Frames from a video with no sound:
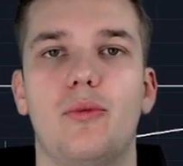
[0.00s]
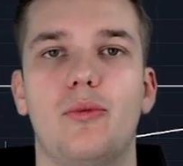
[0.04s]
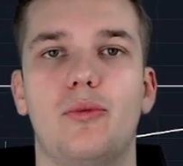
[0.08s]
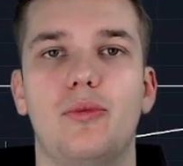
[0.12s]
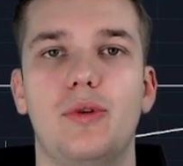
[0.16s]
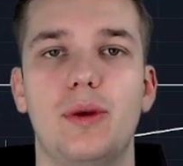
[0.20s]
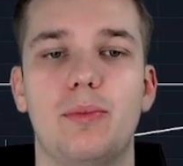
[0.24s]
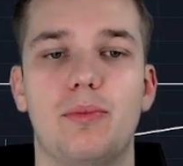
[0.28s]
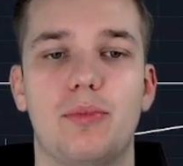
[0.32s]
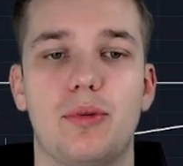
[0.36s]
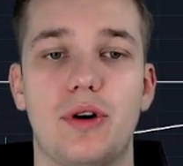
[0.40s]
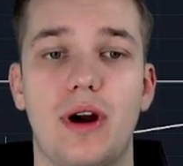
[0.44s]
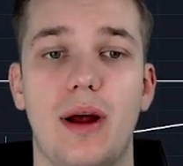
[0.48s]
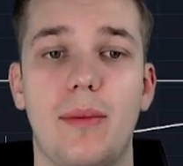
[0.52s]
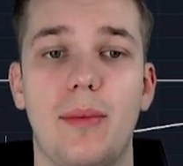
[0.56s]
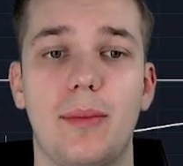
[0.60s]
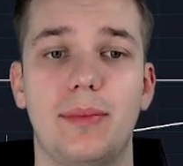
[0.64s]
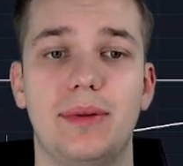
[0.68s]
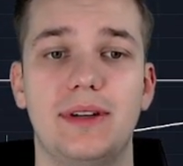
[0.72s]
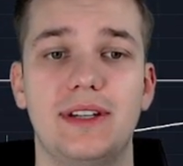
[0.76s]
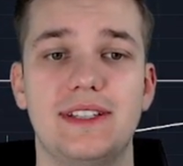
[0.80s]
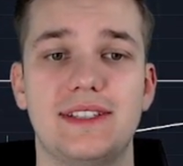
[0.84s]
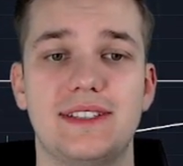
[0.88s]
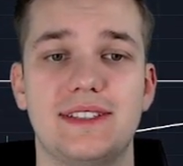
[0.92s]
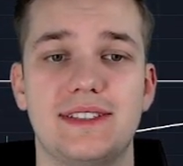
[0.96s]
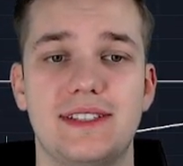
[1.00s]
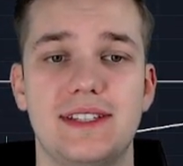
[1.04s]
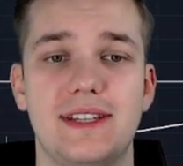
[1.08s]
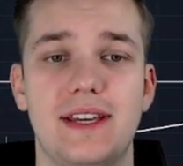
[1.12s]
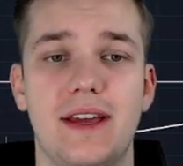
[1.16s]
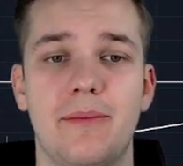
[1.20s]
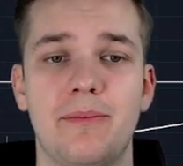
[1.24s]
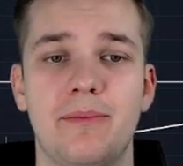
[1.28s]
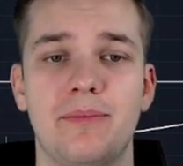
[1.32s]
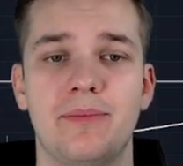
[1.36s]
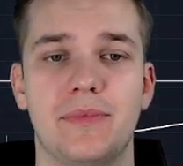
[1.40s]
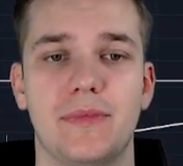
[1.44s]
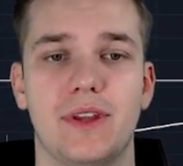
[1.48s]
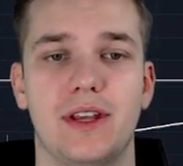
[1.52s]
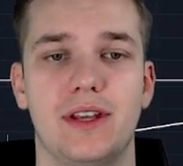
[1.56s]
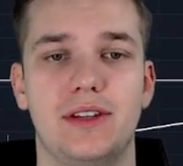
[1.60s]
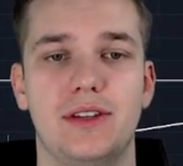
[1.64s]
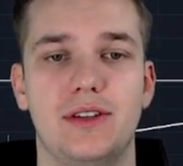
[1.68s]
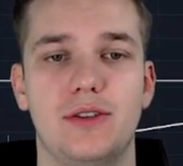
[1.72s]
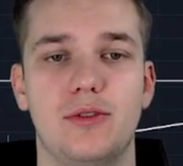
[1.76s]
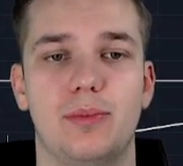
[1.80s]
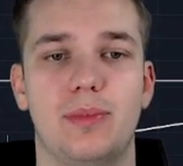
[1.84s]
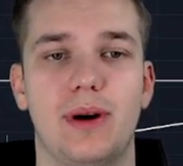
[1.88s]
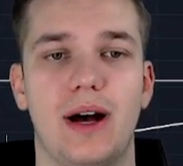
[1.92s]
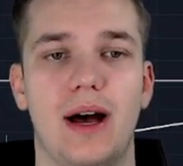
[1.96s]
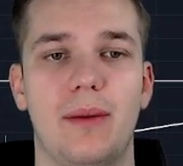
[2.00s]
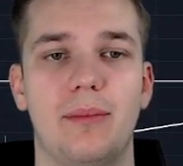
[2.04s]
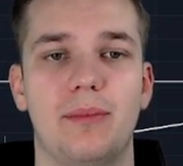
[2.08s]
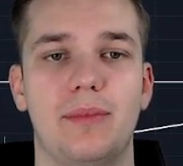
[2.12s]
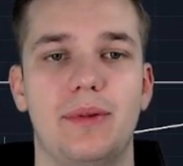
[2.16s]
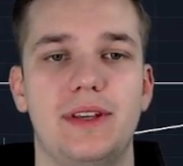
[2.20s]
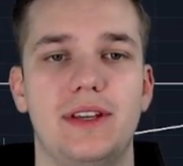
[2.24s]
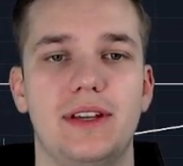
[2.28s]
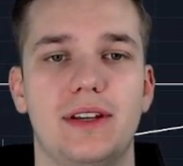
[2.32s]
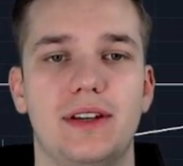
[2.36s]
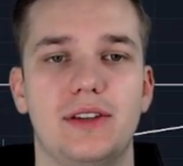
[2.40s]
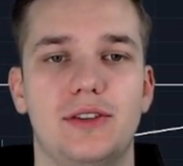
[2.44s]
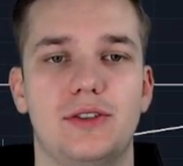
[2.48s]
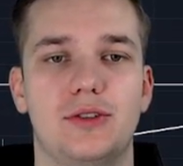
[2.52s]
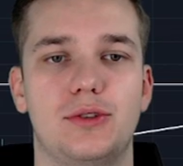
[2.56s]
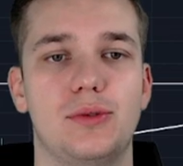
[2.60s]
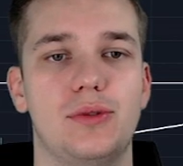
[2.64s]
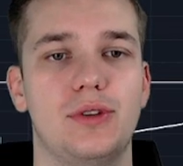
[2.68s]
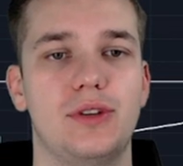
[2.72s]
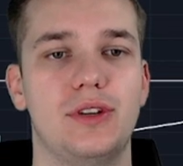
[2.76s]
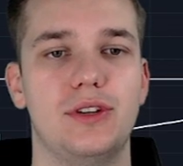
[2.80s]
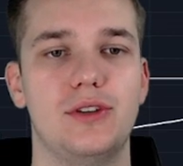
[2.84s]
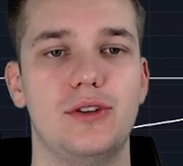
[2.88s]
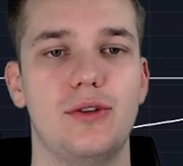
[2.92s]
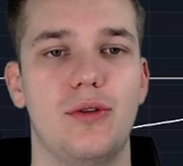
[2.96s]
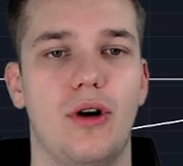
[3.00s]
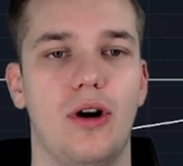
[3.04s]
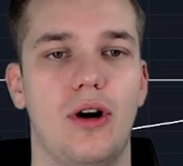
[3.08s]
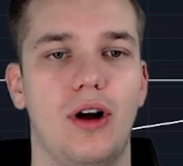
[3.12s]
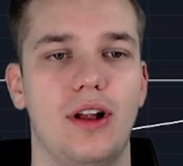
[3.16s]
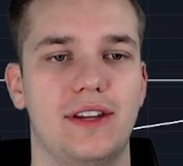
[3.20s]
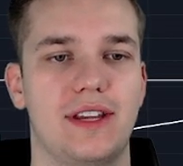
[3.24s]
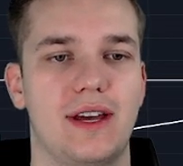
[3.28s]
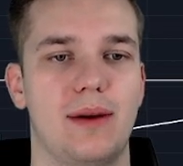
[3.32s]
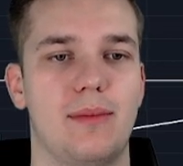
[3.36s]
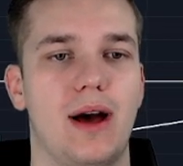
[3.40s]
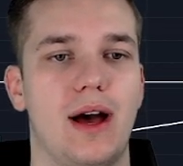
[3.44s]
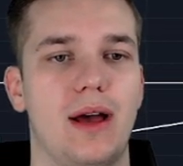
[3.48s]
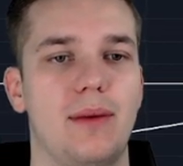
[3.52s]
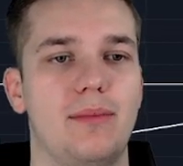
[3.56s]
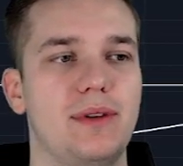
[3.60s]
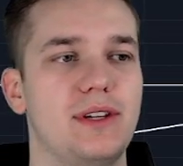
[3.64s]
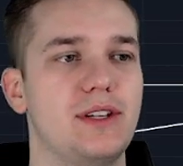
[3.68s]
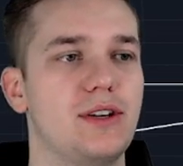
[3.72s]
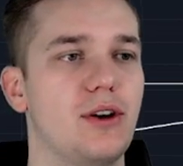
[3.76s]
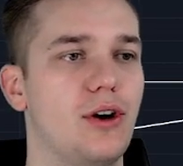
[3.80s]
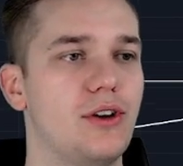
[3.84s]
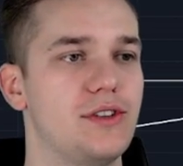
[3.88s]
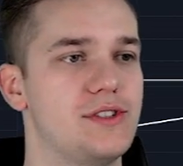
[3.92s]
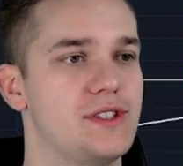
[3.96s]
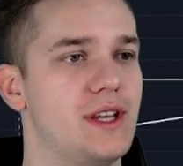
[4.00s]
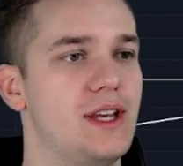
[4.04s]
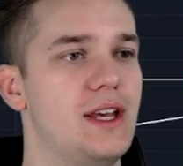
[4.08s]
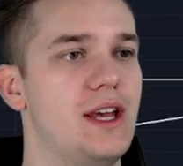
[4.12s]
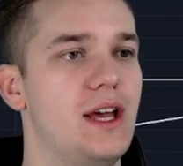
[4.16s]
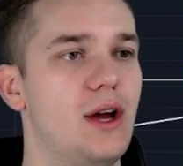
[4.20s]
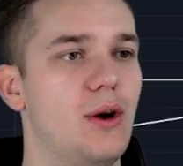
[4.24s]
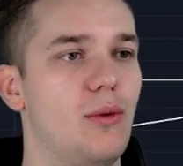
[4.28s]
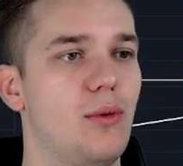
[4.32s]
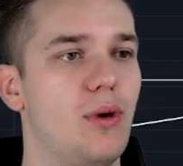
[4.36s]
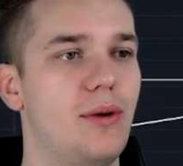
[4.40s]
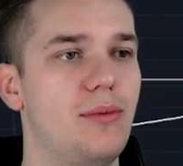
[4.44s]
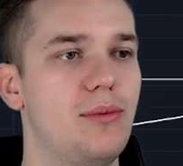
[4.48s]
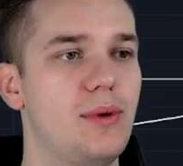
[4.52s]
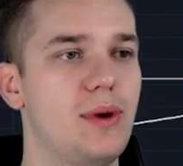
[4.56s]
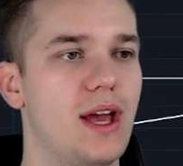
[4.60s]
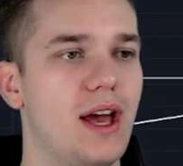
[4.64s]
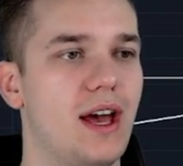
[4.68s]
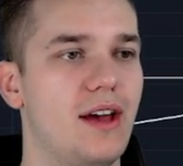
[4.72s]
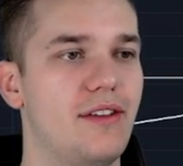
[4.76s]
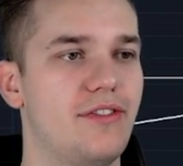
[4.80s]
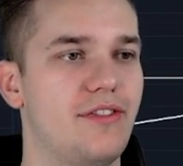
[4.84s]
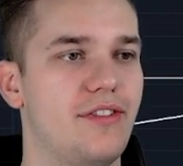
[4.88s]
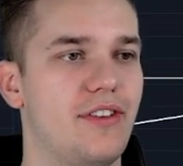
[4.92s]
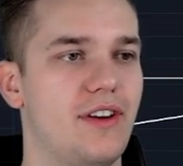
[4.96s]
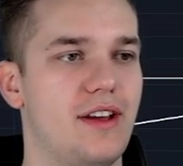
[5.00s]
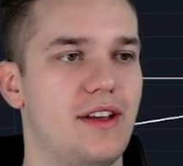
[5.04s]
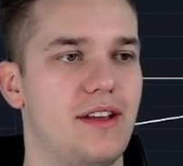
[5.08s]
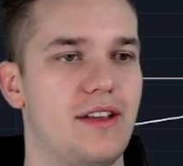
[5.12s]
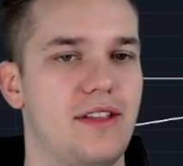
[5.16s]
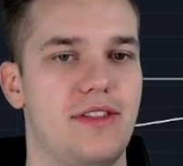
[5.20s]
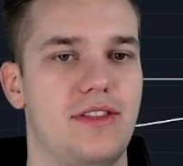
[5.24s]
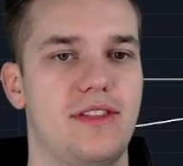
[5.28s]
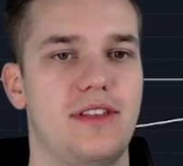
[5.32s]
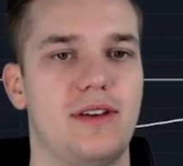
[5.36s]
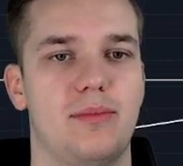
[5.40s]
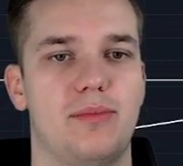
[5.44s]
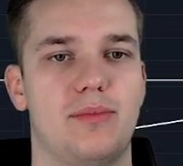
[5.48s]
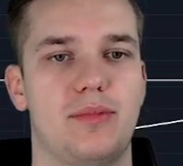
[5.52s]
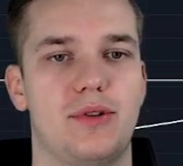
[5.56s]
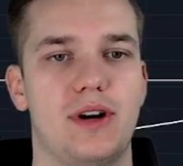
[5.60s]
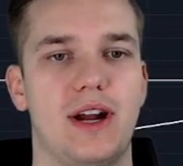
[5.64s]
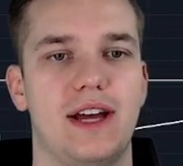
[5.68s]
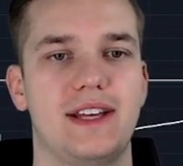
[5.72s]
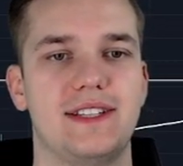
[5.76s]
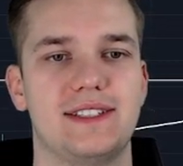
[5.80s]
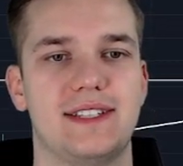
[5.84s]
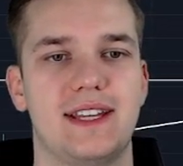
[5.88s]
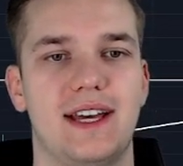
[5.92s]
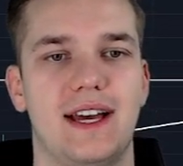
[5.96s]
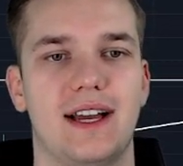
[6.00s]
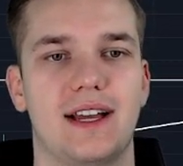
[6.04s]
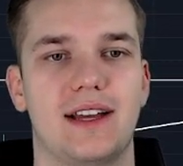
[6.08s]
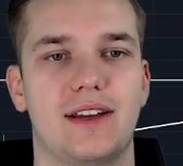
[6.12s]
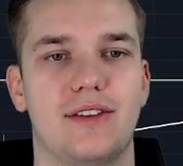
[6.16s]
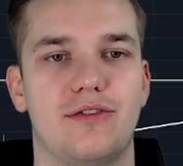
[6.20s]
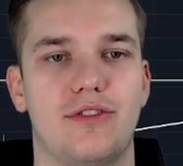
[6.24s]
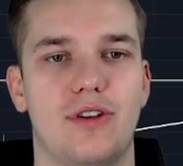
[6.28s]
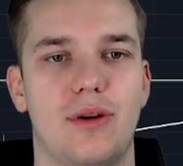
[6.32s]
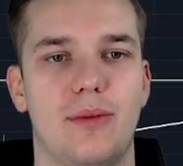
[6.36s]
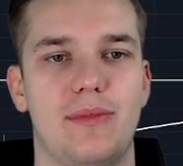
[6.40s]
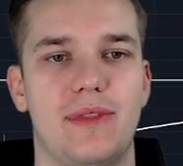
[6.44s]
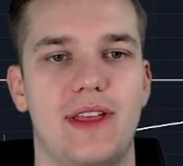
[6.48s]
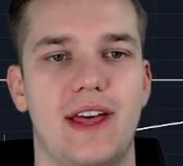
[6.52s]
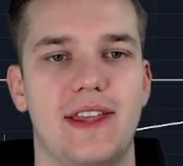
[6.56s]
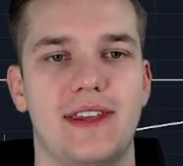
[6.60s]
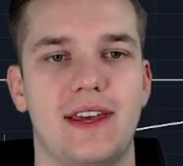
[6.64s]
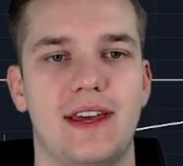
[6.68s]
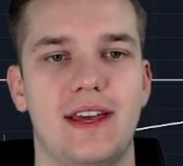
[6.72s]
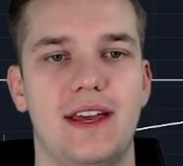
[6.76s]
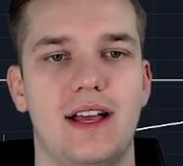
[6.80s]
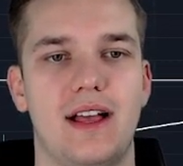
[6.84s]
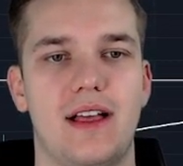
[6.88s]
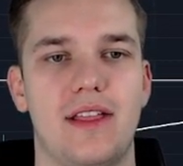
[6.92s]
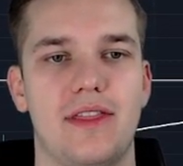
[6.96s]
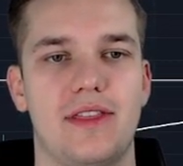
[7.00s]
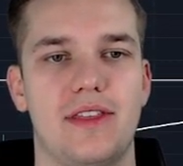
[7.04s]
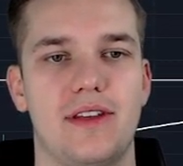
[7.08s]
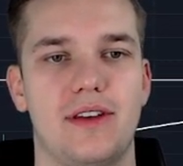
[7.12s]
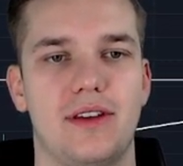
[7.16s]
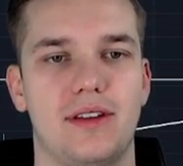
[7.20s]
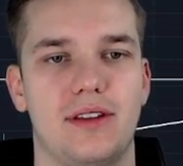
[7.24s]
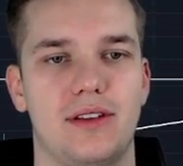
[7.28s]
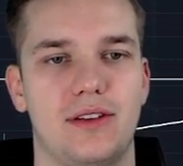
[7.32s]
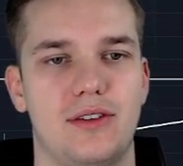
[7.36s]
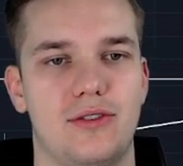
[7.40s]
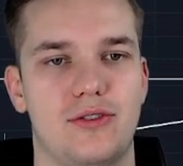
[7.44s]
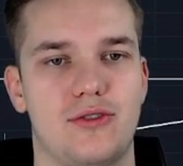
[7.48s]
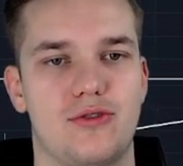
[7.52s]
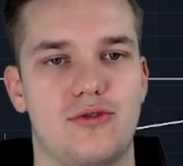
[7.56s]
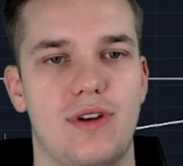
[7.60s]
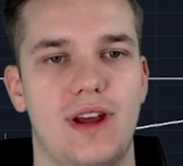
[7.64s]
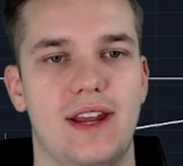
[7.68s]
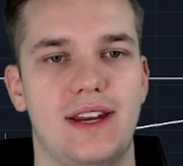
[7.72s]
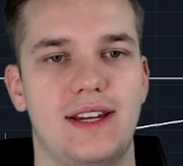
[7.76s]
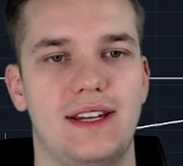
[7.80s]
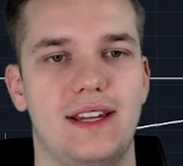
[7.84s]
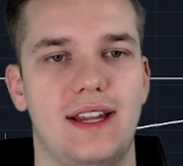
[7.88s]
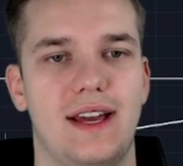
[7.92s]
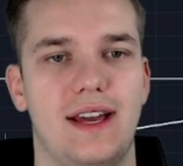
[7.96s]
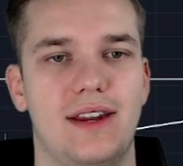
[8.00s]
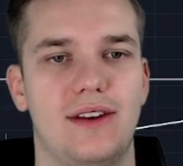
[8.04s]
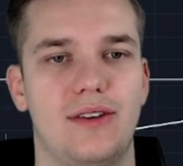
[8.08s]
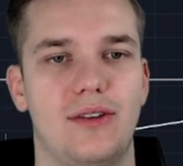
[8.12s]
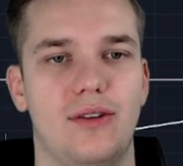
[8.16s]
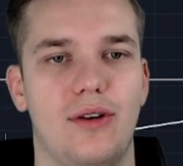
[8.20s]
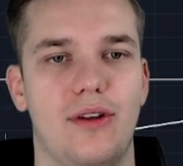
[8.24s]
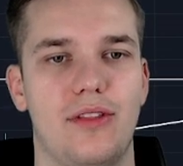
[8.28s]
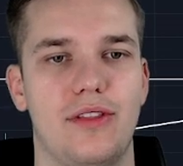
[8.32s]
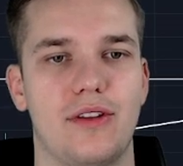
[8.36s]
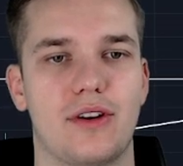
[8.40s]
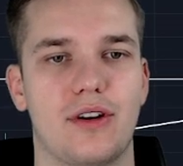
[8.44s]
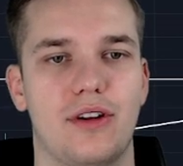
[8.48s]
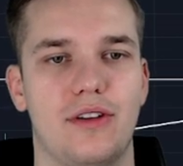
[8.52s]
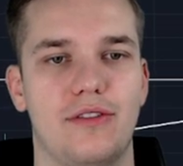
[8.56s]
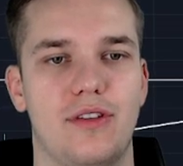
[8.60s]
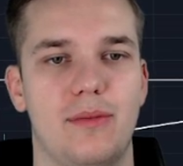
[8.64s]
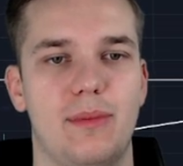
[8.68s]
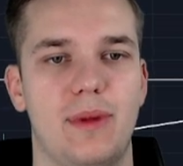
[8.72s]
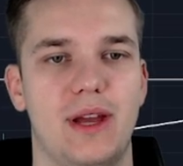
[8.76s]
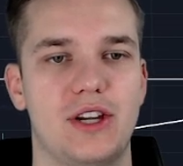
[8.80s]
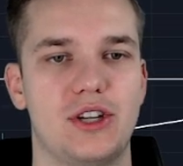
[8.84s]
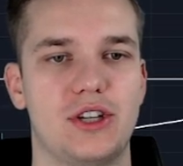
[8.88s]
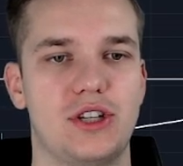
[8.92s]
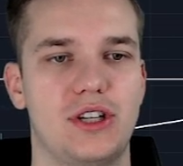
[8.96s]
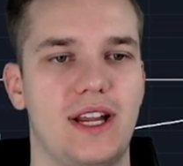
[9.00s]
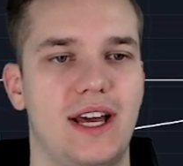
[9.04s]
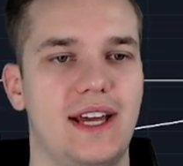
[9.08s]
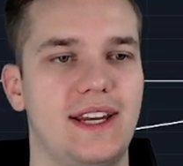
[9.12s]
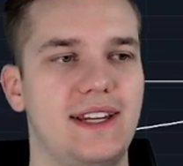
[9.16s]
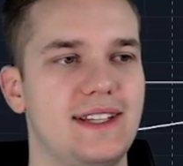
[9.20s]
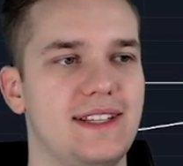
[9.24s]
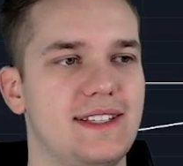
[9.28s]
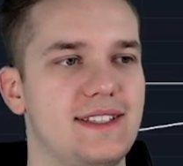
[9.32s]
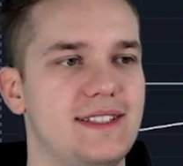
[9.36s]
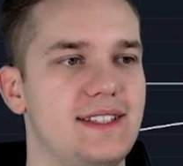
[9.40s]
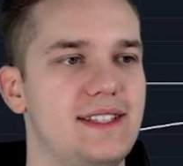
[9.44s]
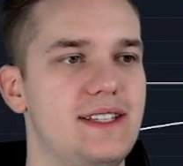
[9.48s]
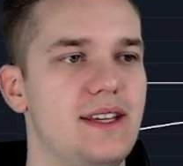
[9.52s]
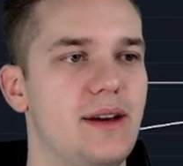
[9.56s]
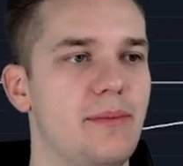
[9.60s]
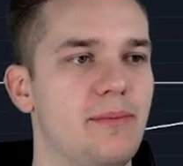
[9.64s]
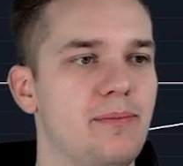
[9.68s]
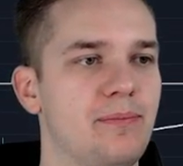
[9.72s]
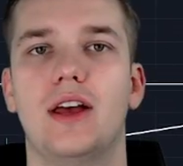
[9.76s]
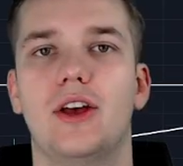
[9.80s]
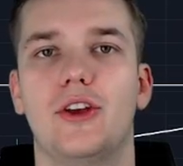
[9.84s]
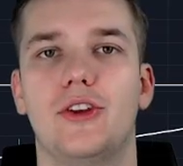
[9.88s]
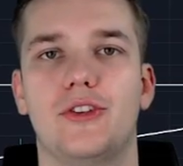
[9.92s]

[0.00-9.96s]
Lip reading: we probably see a new pump here to a new all-time high, because when we have the price target from that, the trend line or the confirmation line is here.